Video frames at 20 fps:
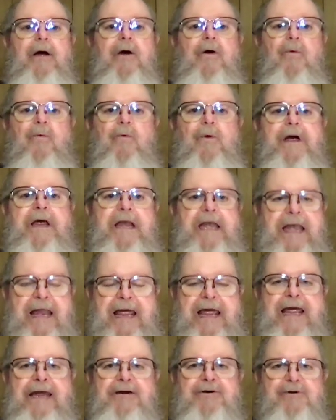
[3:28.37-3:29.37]
We
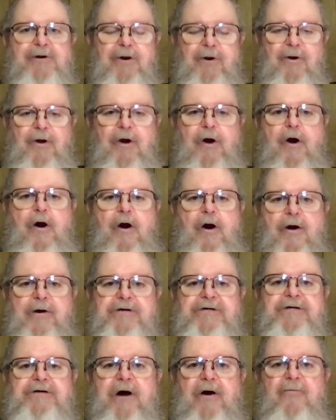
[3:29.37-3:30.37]
need to learn
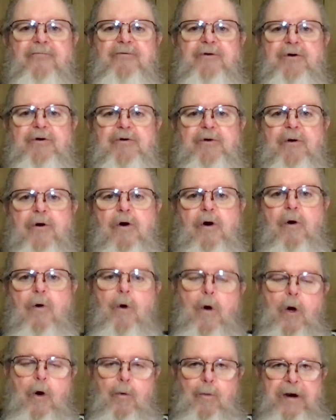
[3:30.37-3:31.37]
self-control.
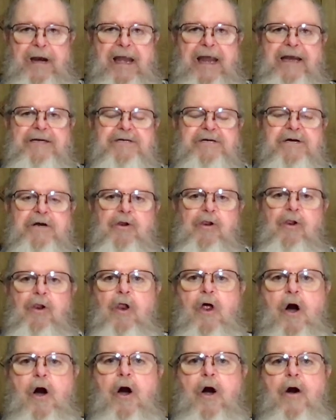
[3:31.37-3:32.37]
We need to
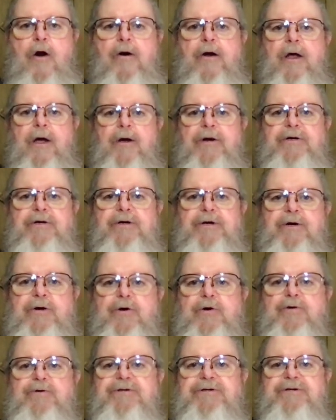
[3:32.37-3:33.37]
learn to
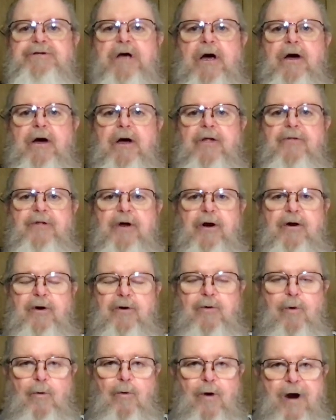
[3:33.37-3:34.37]
use the
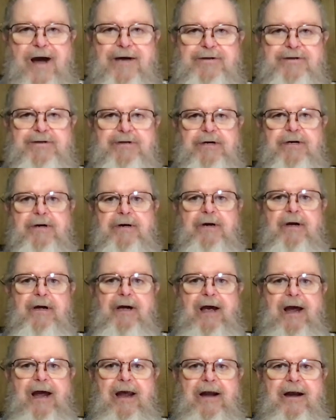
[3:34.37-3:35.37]
correction
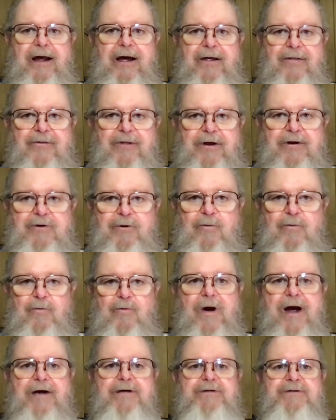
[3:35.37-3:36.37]
and the
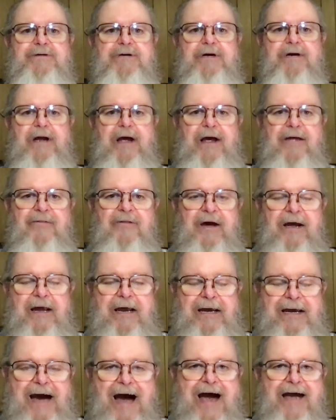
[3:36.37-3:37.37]
direction and the
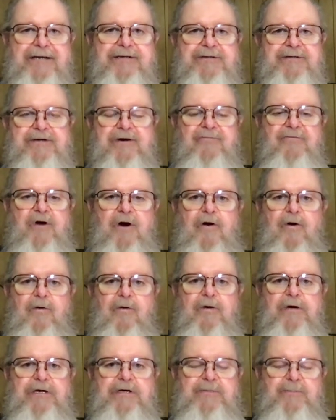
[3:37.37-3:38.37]
guidance of the
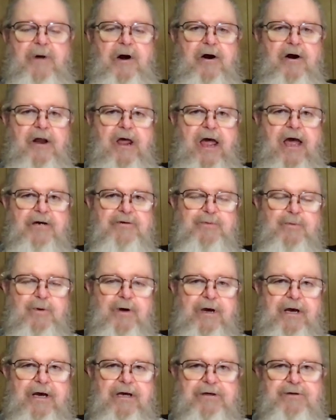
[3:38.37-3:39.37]
Holy Spirit as
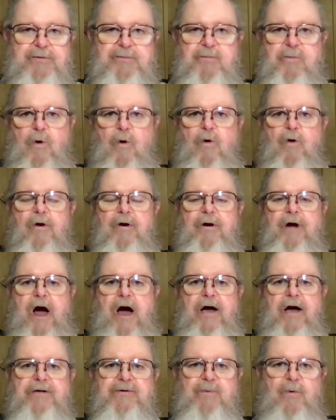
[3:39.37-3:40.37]
we explore
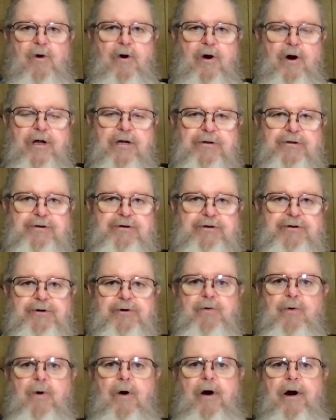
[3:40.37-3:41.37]
God's Word and
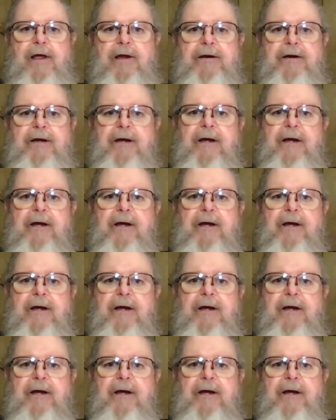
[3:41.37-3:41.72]
chew on it.